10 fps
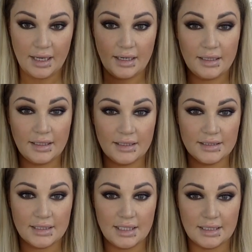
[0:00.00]
and it
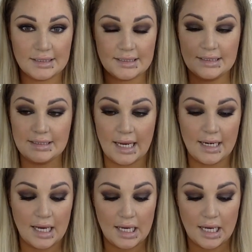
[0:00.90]
is the
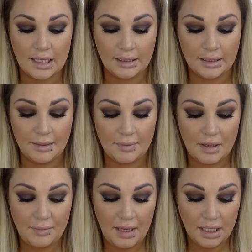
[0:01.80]
Stunna Lip
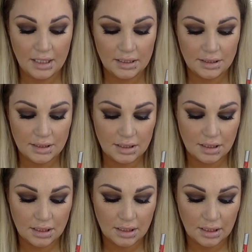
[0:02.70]

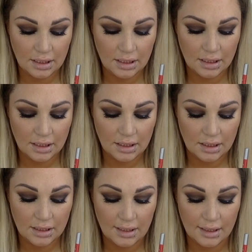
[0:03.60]
Paint
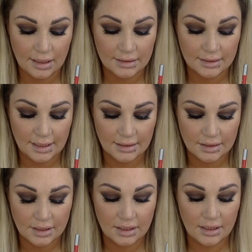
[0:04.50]
in
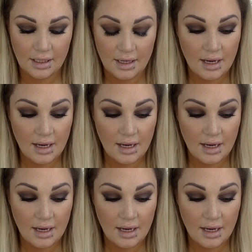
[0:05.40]
Uncensored.